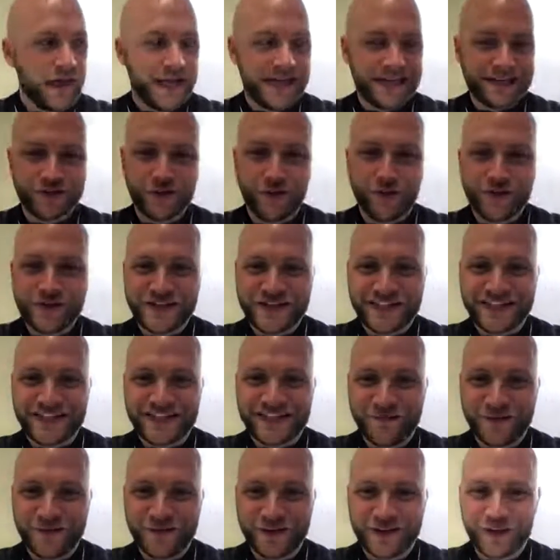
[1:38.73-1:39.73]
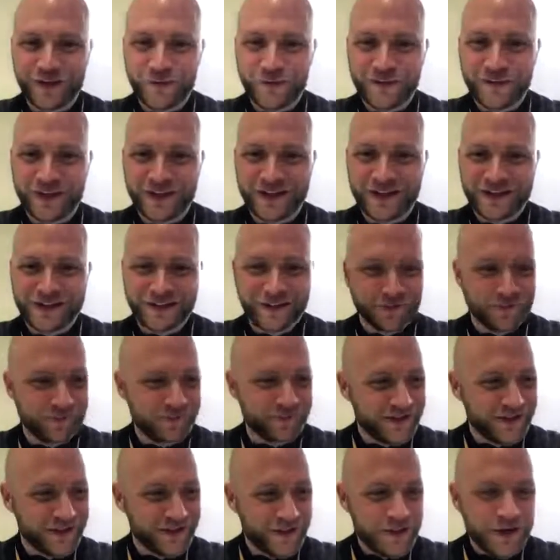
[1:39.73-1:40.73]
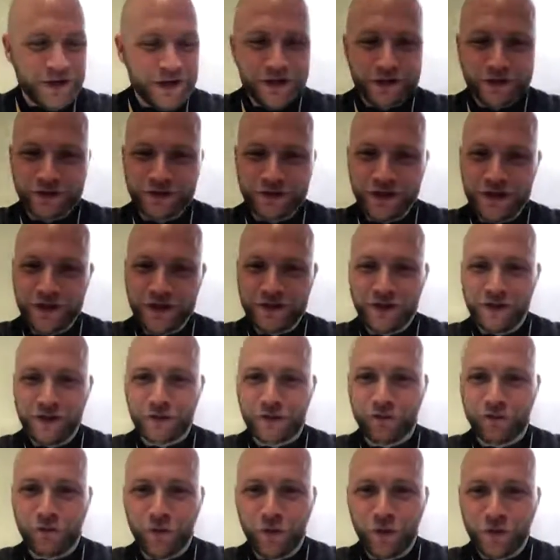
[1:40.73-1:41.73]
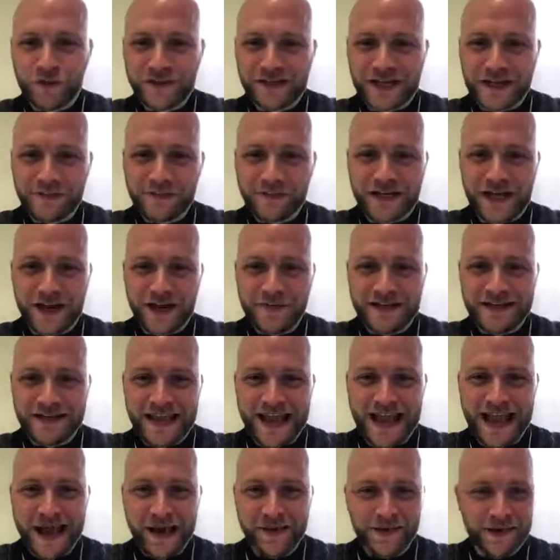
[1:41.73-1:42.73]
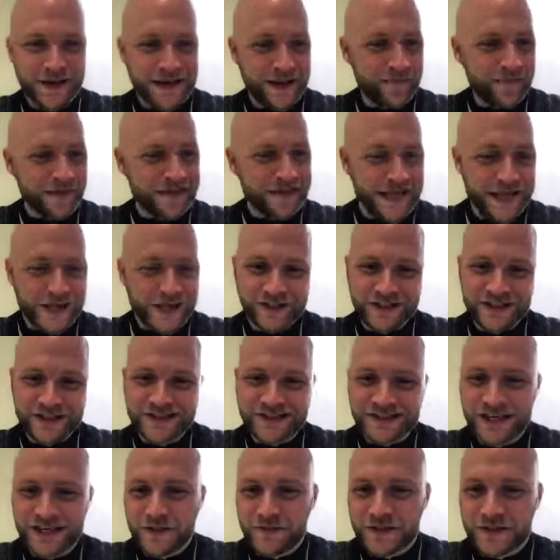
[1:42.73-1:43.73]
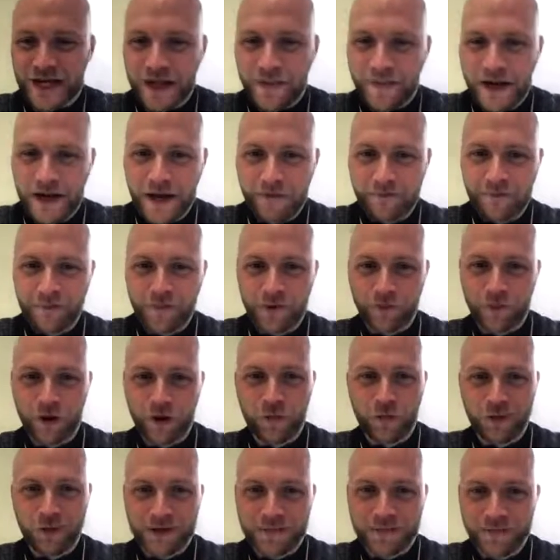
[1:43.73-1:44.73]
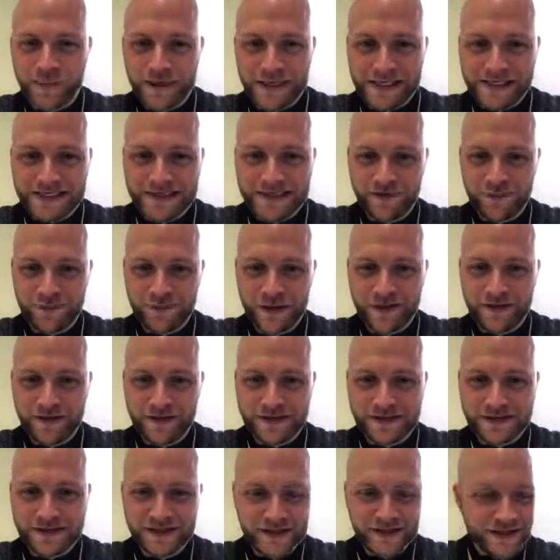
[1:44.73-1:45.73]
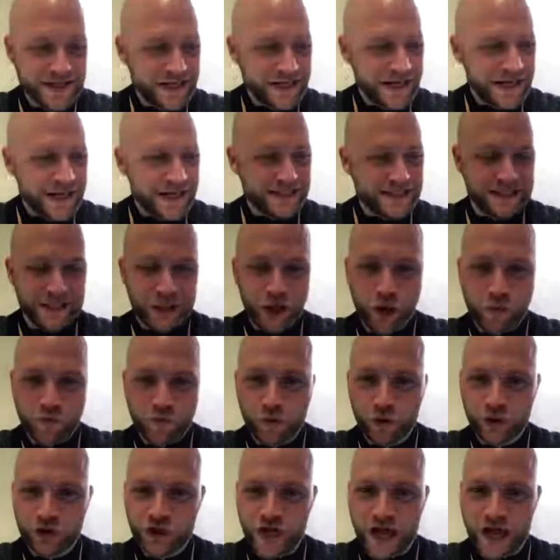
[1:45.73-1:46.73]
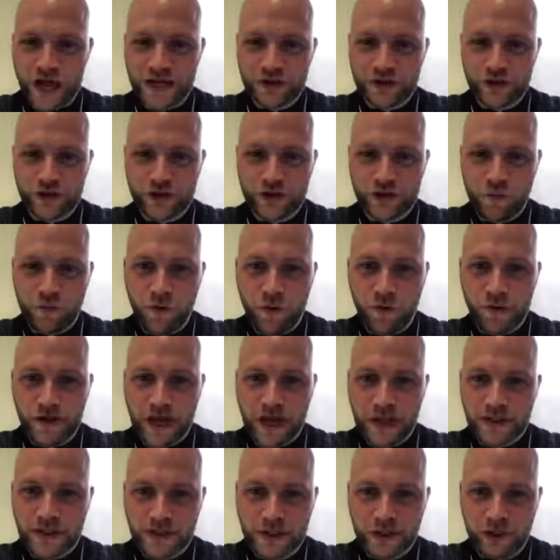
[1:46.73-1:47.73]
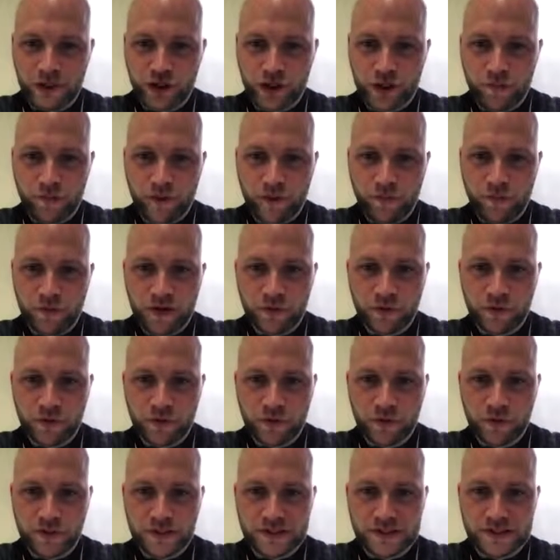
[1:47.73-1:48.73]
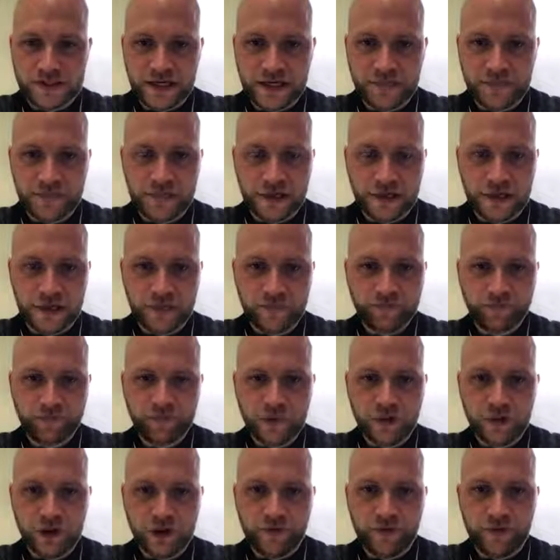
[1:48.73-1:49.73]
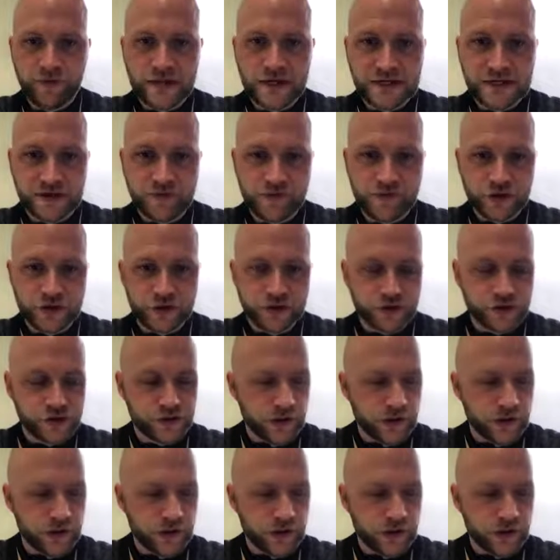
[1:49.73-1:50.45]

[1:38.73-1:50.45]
It's obviously difficult because of the four teams coming down and then potentially the teams coming up. That what we're competing with is a lot more challenging than what we had this year, probably with the teams that are in this division.